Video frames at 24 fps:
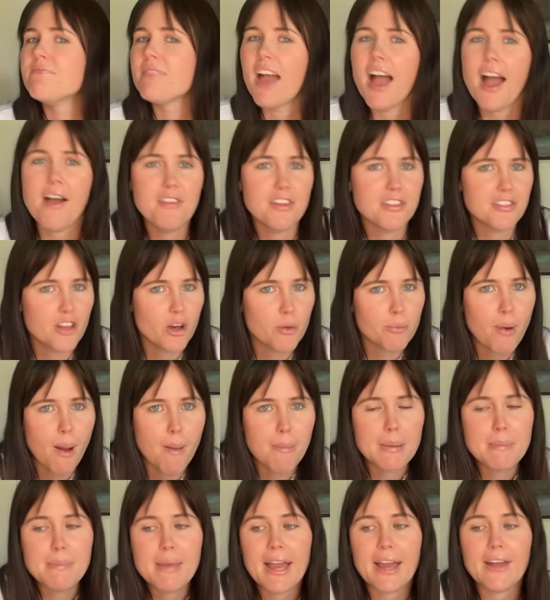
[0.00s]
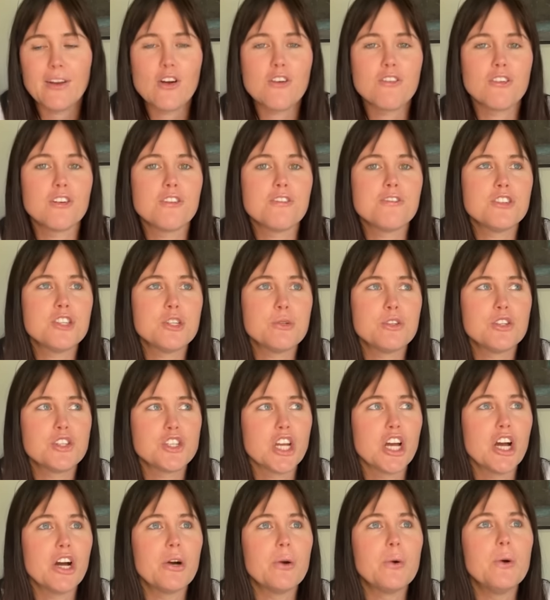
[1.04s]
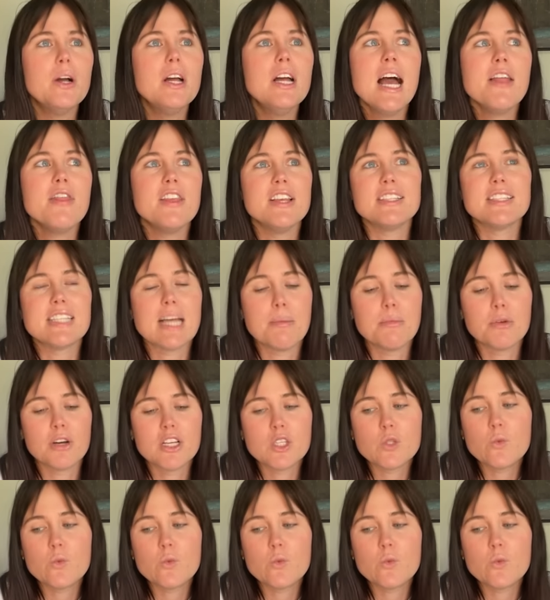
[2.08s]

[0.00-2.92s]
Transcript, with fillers: I think they'll probably make it over to a show this summer as